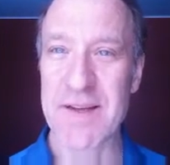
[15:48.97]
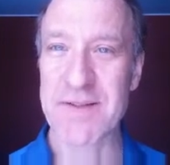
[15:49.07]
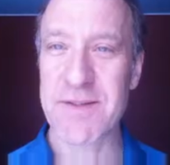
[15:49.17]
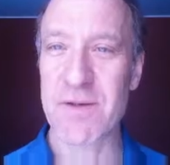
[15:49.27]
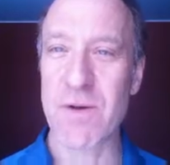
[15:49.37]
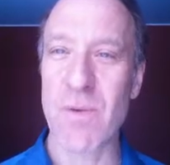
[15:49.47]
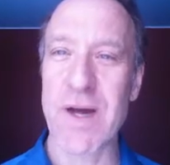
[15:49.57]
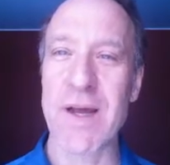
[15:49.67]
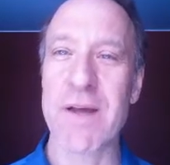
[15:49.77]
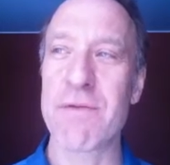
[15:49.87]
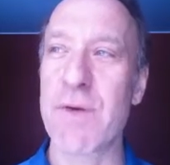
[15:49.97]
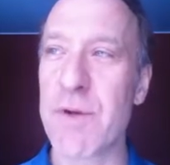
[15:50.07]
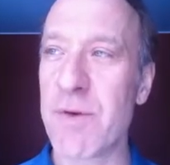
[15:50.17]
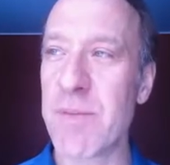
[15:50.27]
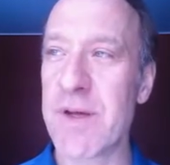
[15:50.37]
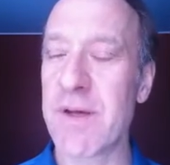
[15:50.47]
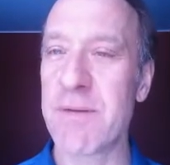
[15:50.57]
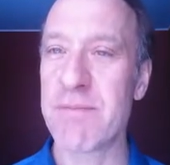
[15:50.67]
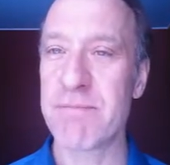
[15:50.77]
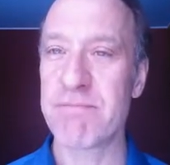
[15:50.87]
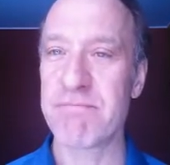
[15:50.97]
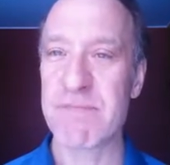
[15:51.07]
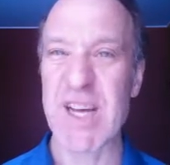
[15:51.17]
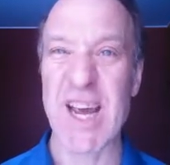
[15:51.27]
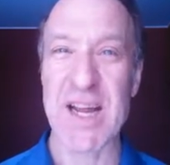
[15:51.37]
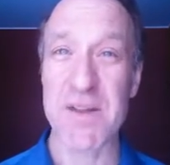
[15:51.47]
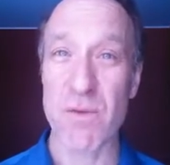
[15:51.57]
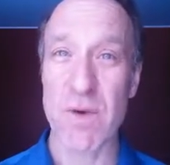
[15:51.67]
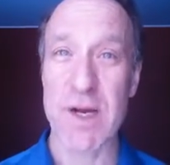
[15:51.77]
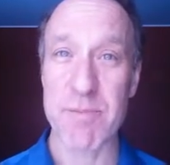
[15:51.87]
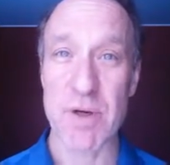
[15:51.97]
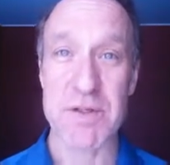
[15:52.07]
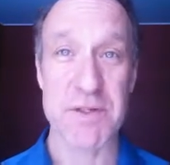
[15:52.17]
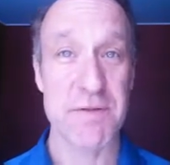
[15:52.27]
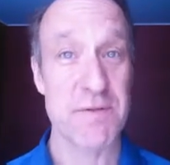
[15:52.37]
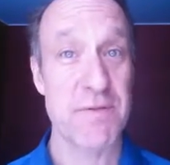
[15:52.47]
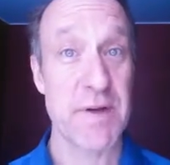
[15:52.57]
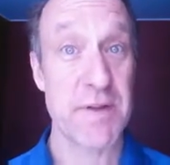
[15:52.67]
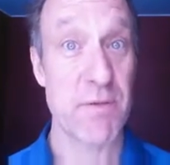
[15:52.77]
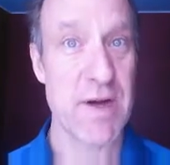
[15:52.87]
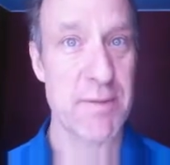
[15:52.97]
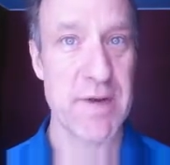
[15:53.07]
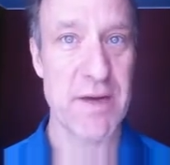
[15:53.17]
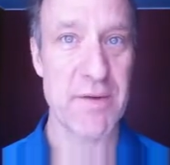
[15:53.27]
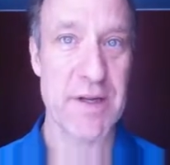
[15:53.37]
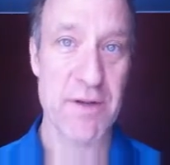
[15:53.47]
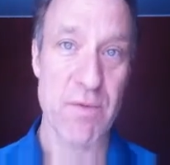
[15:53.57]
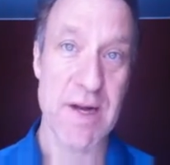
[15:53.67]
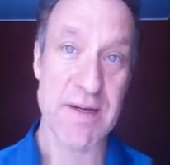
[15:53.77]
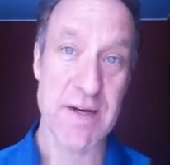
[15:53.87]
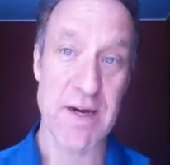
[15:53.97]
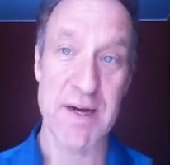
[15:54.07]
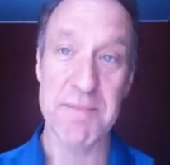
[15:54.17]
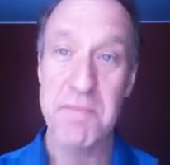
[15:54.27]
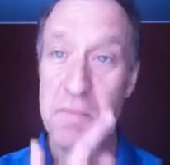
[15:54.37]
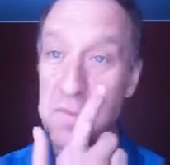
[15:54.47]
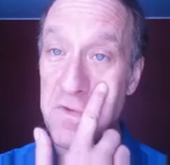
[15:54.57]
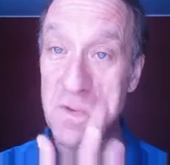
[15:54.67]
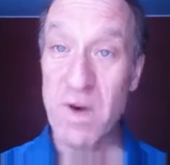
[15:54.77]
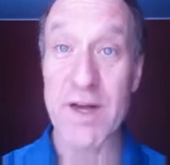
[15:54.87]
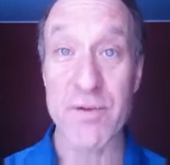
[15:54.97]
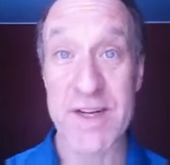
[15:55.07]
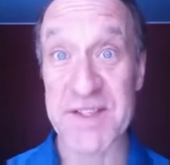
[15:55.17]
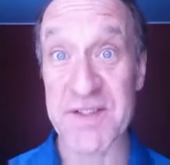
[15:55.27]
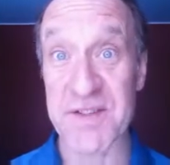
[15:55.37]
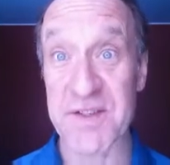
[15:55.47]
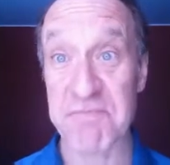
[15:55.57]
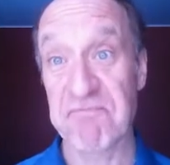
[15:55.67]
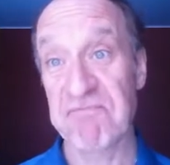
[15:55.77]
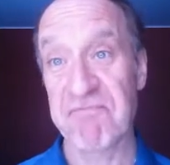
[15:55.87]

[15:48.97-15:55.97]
Is there a way for you to be to hate the right person in the right amount at the right time for the right reasons.